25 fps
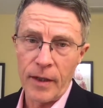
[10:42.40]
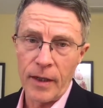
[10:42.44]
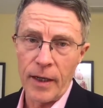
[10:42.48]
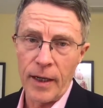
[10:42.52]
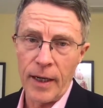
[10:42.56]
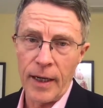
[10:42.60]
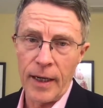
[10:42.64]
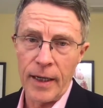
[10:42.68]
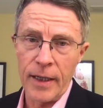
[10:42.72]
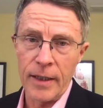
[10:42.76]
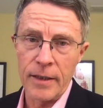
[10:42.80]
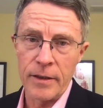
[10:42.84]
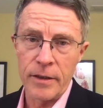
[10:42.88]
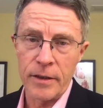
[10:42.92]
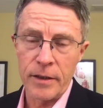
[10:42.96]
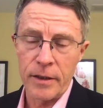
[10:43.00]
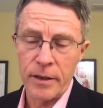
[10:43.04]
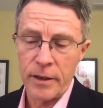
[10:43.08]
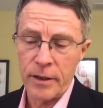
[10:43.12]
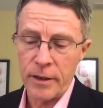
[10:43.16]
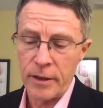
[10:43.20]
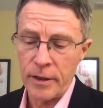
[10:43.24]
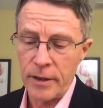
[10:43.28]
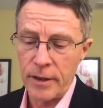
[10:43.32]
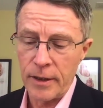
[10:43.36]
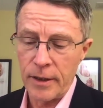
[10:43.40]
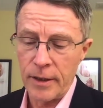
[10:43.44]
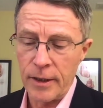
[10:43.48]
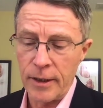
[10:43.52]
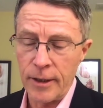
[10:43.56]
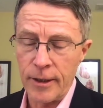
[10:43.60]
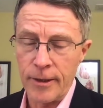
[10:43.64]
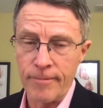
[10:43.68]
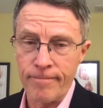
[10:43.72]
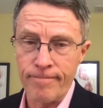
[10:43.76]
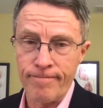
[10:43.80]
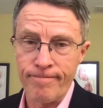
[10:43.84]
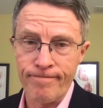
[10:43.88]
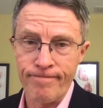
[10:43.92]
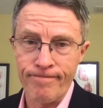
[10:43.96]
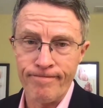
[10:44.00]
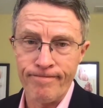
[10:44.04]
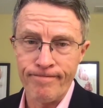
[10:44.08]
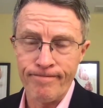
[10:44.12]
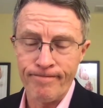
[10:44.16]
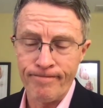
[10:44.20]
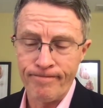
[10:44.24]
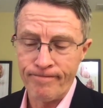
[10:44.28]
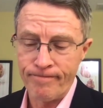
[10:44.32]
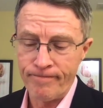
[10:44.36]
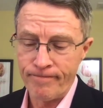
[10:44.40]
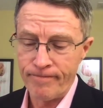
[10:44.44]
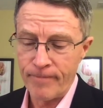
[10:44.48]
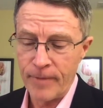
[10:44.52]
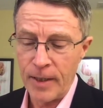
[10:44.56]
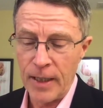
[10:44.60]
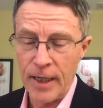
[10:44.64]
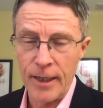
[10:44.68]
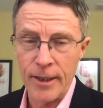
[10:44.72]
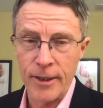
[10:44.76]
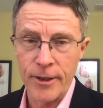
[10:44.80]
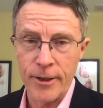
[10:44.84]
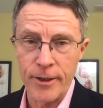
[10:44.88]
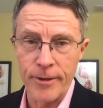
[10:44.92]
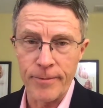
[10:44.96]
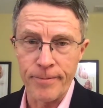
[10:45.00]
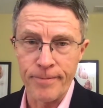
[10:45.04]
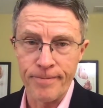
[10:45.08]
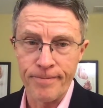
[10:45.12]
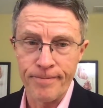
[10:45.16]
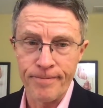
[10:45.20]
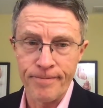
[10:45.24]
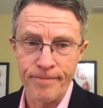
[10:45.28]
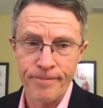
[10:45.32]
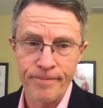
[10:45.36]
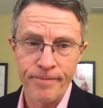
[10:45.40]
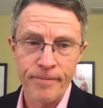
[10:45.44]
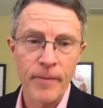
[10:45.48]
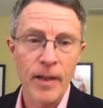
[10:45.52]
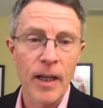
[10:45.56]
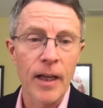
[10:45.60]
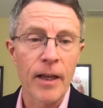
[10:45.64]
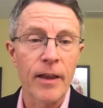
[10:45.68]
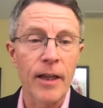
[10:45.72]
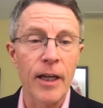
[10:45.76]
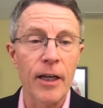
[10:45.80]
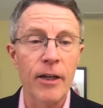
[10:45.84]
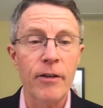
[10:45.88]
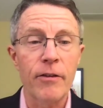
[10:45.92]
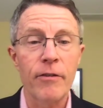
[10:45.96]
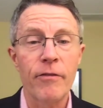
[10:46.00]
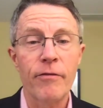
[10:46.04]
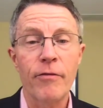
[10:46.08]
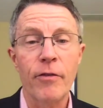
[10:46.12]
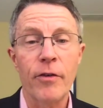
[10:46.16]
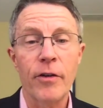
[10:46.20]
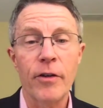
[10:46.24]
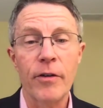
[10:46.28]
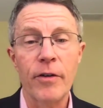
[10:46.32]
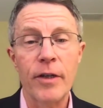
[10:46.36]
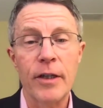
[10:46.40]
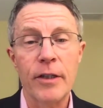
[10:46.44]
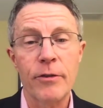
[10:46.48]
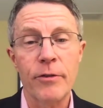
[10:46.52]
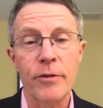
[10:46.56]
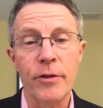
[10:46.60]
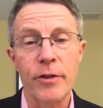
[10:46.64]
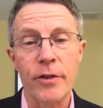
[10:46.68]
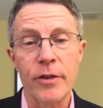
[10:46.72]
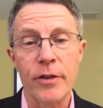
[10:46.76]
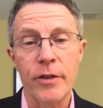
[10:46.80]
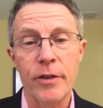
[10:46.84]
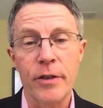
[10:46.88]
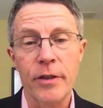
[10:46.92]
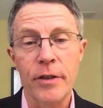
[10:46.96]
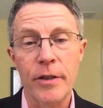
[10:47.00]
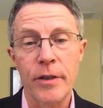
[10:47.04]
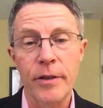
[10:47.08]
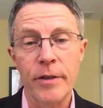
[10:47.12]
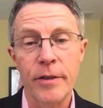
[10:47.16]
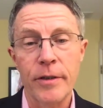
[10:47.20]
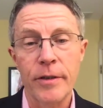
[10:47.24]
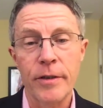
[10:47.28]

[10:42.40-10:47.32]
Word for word: And um, nice. Thank you for your interest.